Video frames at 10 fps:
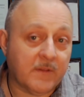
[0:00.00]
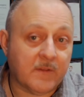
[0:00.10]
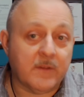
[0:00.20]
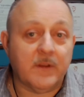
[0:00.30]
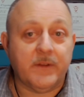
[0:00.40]

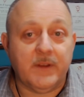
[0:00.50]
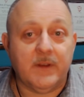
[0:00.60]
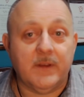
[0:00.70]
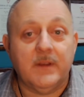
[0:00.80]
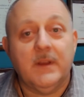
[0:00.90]
so they'll need
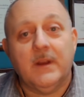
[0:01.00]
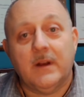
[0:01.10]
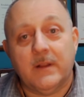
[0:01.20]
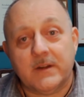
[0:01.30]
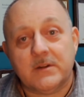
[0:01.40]
an
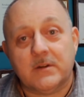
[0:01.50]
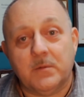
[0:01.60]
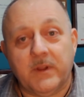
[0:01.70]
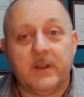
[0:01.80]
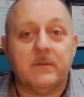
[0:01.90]
electrical
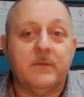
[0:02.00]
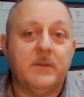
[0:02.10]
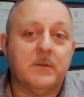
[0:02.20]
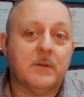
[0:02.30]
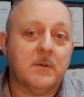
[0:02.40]
plan
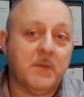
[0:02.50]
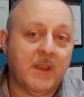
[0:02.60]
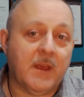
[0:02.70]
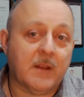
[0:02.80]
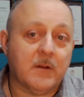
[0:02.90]
reviewer,
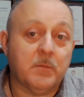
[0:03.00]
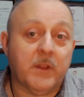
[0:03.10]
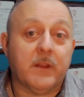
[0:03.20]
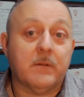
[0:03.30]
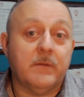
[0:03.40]
mechanical
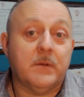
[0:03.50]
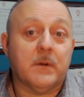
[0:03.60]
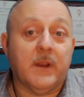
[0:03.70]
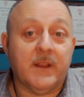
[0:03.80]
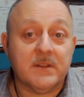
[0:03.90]
plan
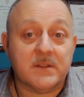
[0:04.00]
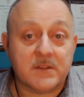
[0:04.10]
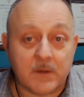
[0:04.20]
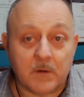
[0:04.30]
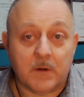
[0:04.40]
reviewer, and
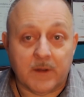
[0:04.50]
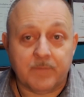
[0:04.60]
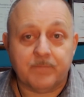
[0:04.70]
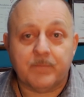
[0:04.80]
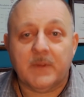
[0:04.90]
so
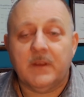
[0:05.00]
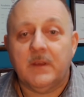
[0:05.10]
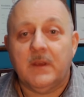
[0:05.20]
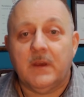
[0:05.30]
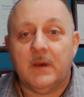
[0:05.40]

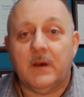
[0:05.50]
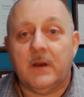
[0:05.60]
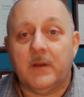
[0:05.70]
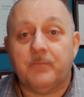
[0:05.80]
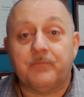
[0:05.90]

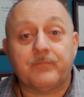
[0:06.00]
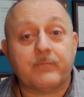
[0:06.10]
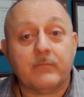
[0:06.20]
on.